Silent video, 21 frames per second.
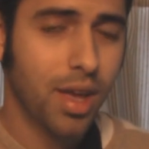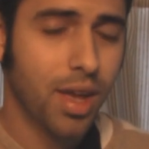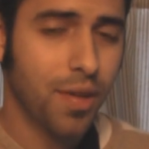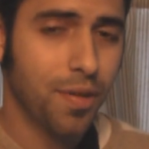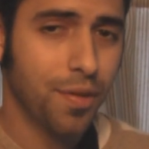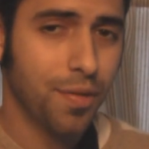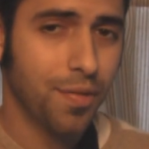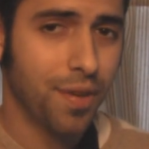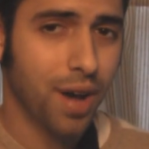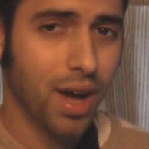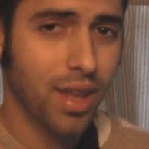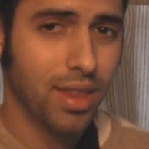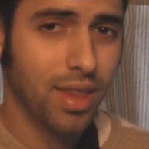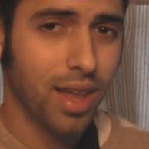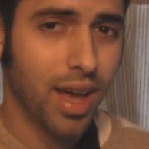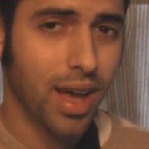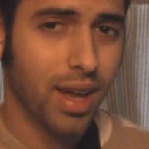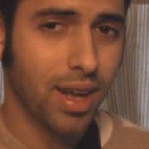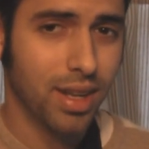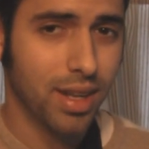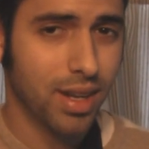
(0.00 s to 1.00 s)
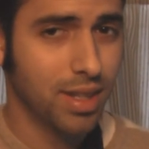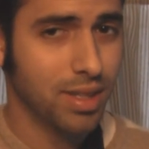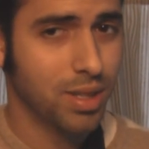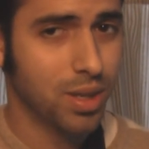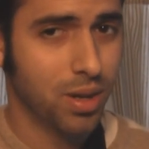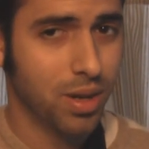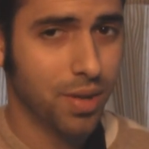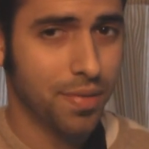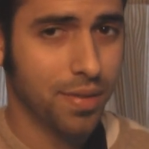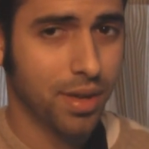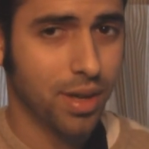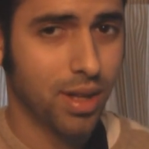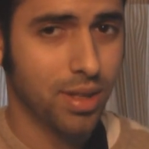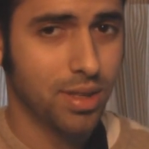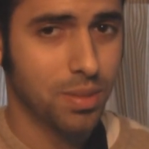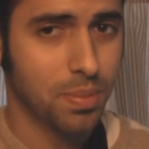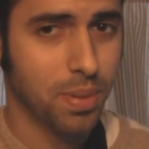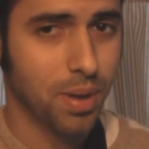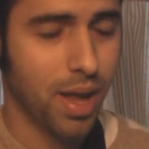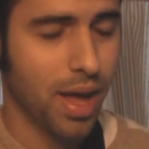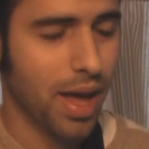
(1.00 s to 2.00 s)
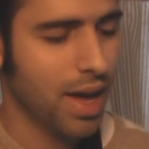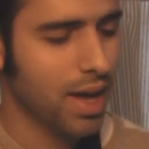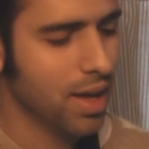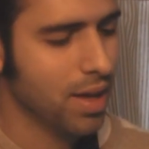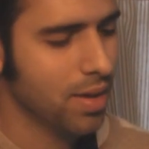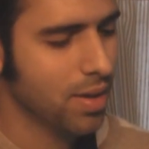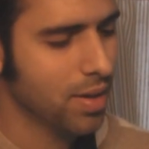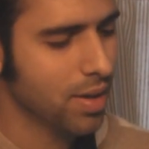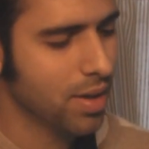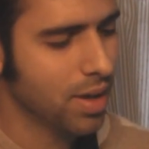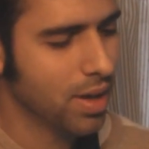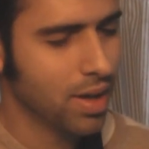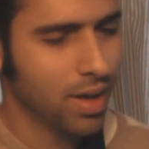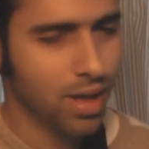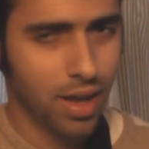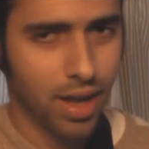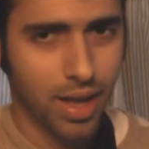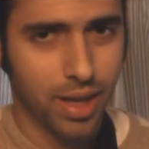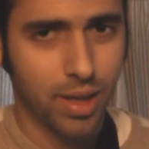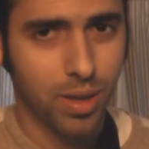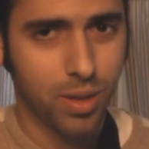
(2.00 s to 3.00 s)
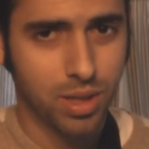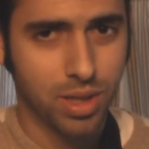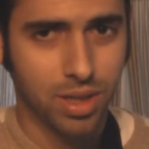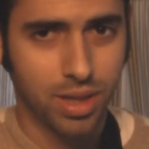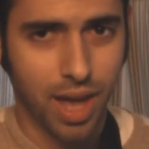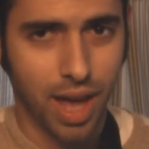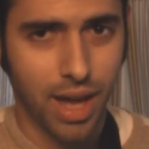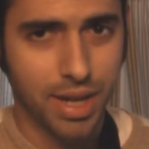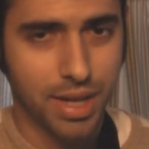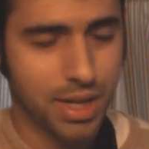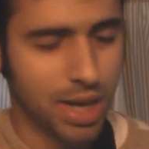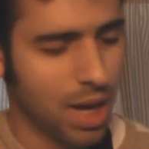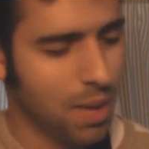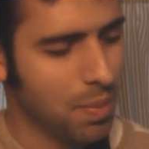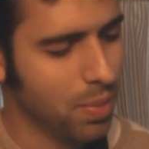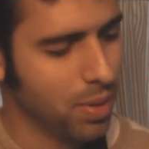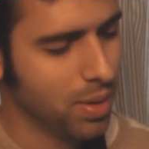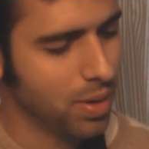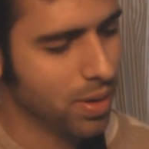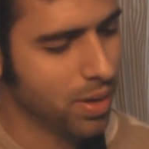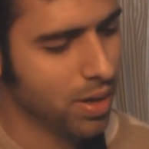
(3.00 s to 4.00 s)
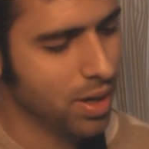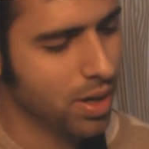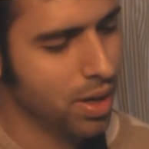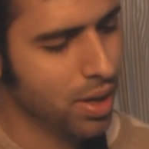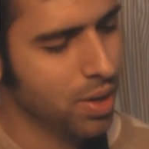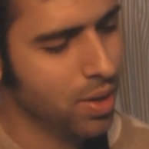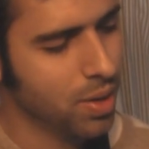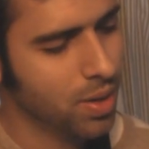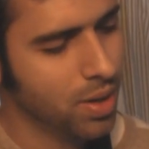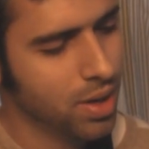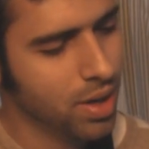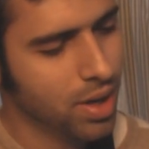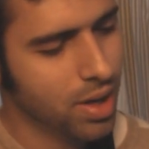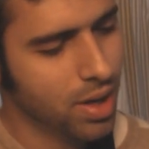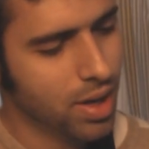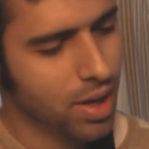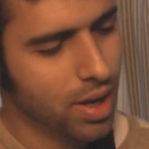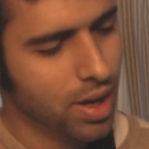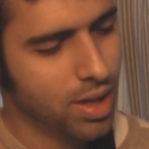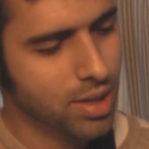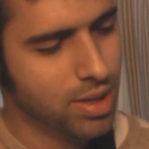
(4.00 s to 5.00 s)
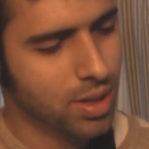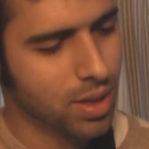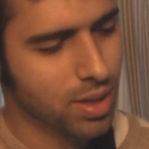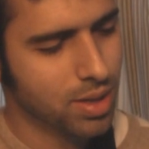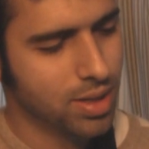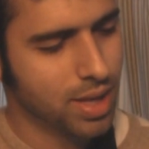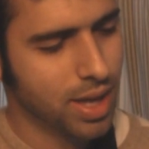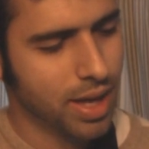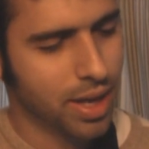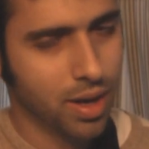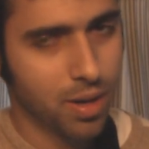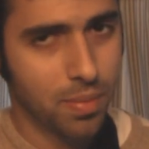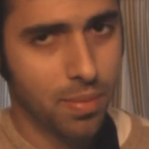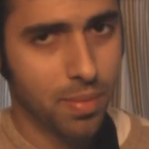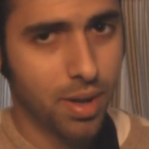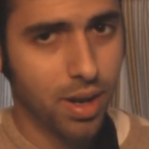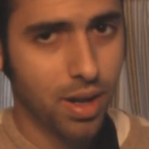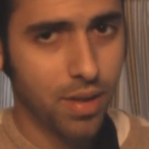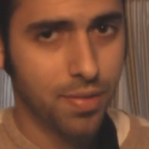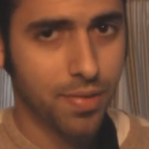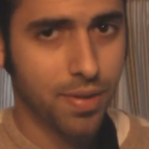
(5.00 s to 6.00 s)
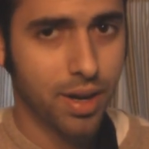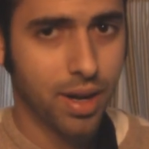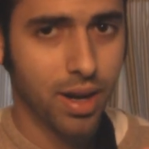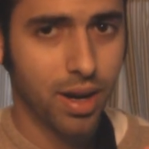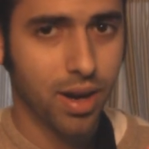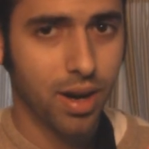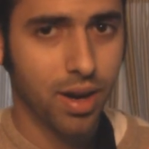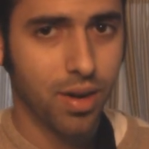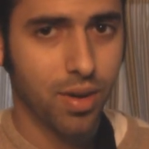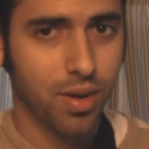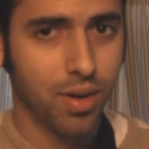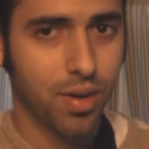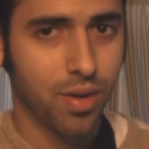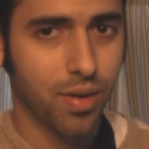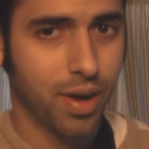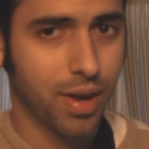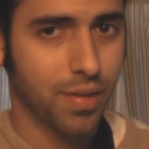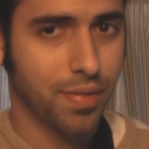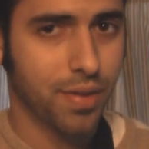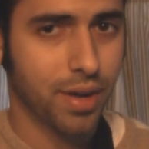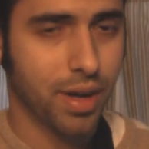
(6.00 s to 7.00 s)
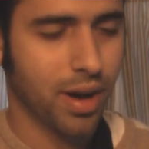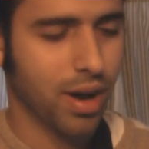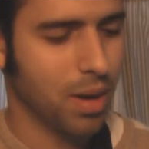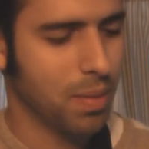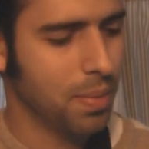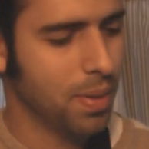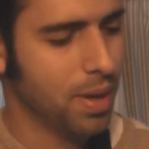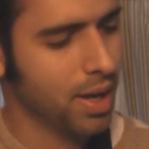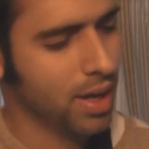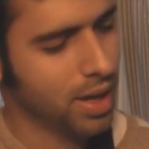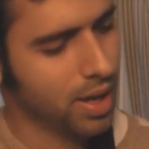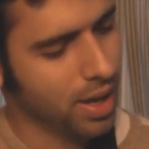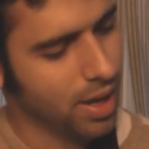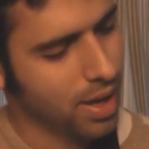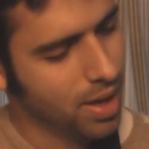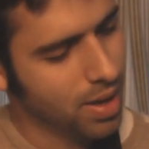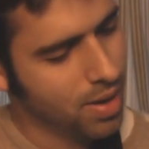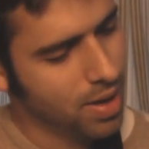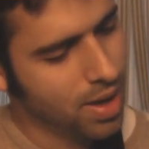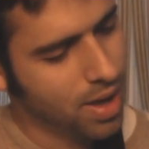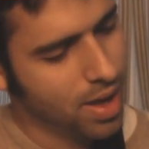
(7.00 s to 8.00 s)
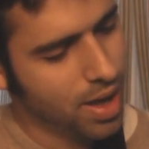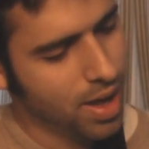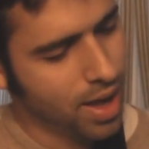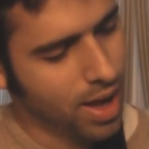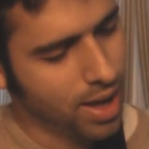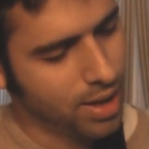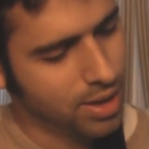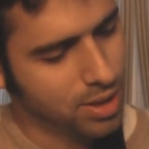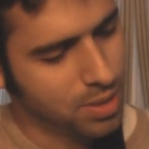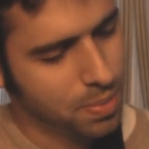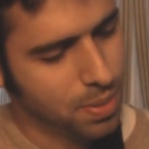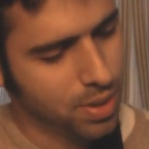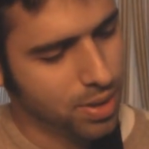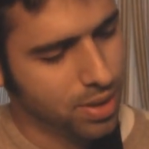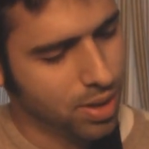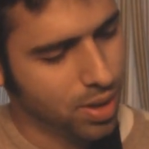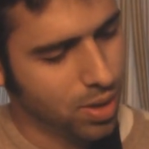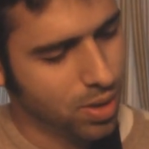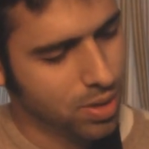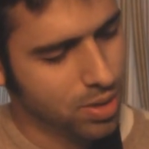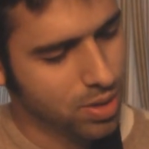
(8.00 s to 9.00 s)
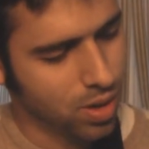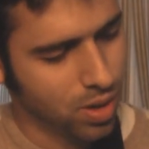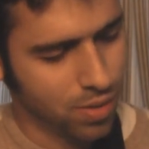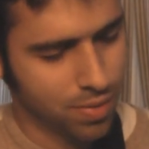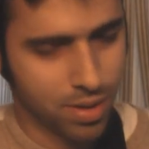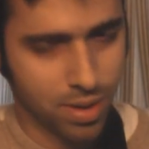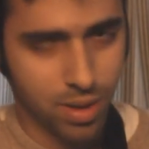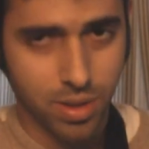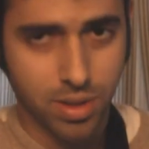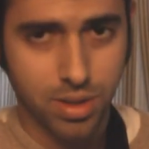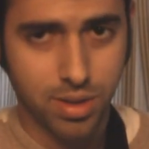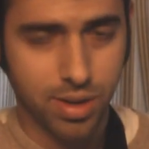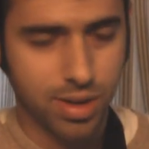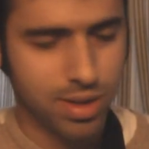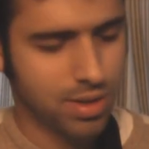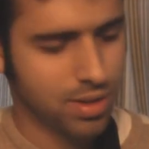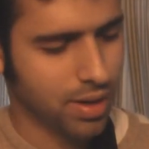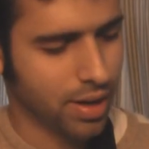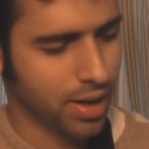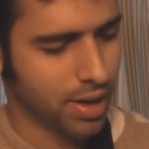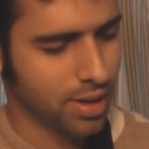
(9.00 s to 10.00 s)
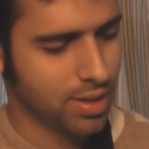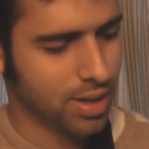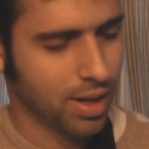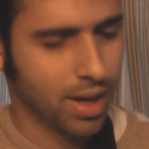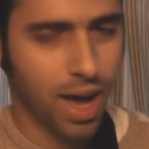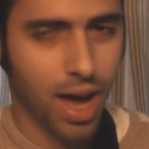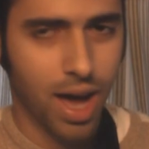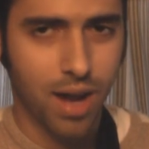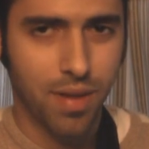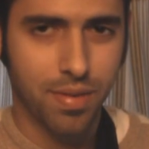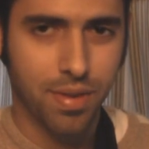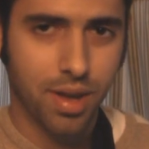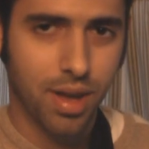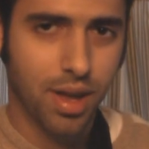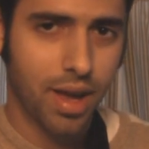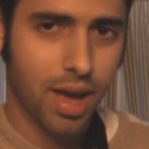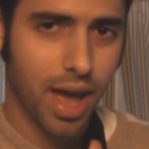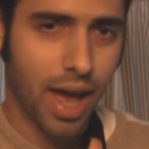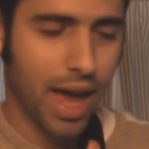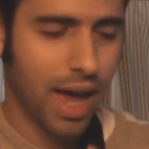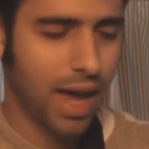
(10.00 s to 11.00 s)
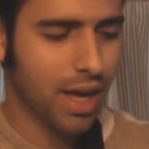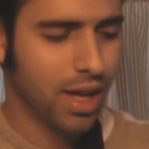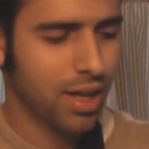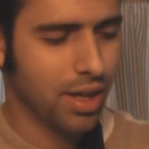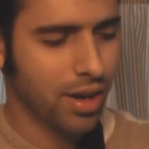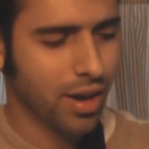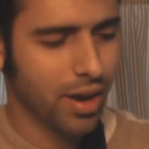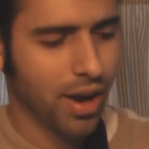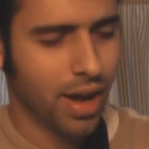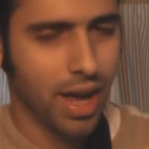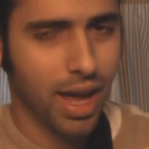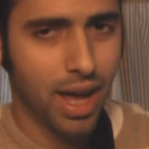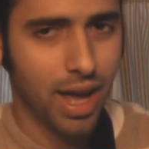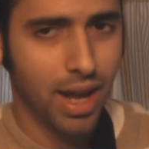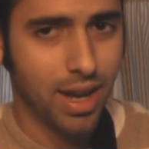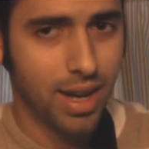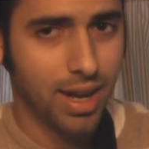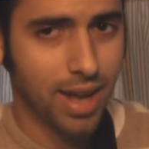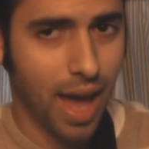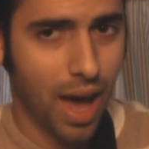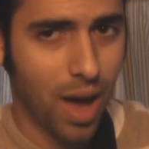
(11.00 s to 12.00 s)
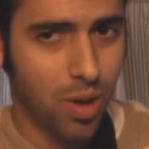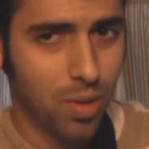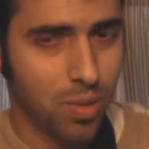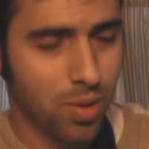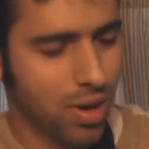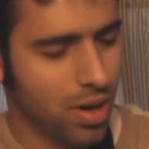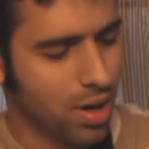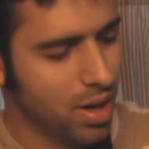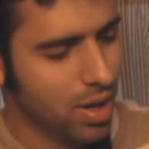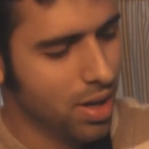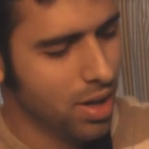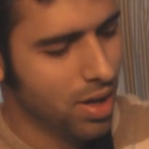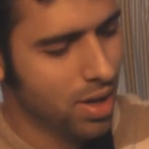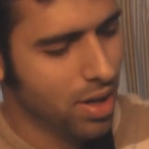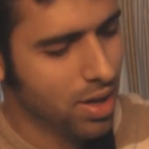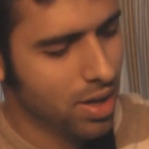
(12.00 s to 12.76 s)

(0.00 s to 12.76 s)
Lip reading: If you find that a little too difficult to play, like using that shape, what you can do is you can take your middle finger, ring finger, and pinky and just put those over those 3 strings and kind of angle your hand downward